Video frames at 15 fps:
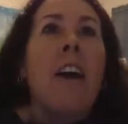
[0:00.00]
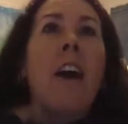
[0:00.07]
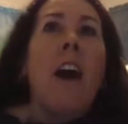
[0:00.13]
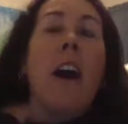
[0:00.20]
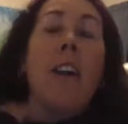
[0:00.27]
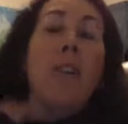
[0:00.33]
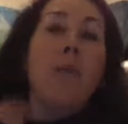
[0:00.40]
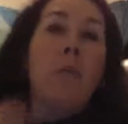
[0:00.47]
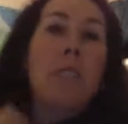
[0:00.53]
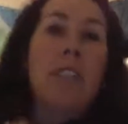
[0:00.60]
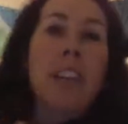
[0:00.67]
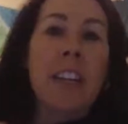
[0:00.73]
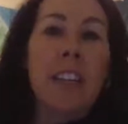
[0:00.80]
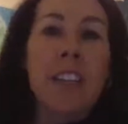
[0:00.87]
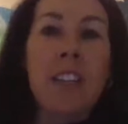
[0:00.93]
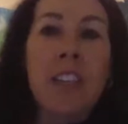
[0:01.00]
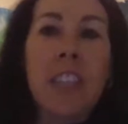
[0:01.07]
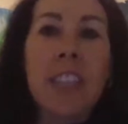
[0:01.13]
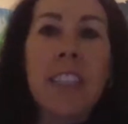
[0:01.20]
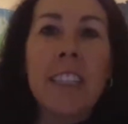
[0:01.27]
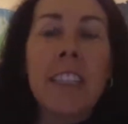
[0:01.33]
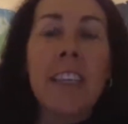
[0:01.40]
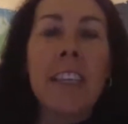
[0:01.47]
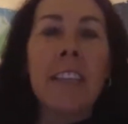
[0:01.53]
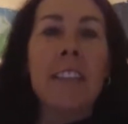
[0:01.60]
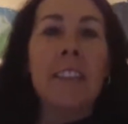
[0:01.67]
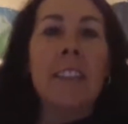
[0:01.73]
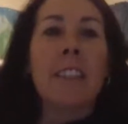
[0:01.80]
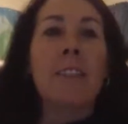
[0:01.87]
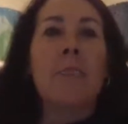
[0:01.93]
I don't reject
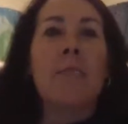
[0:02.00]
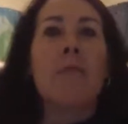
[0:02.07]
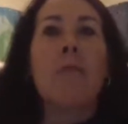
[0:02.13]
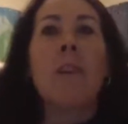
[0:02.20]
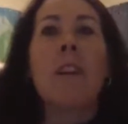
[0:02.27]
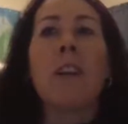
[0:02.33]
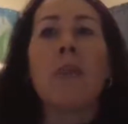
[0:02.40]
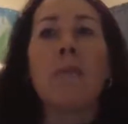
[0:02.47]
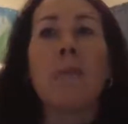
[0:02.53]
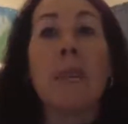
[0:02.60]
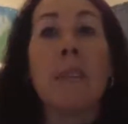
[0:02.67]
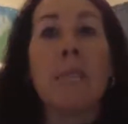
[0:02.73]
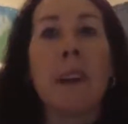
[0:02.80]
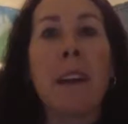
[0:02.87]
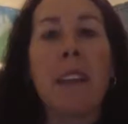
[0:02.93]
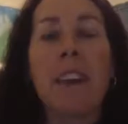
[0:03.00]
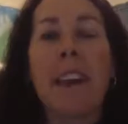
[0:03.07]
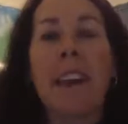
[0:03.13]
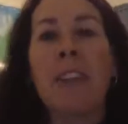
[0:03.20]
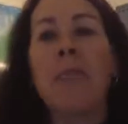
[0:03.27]
Jesus, what do you mean by that?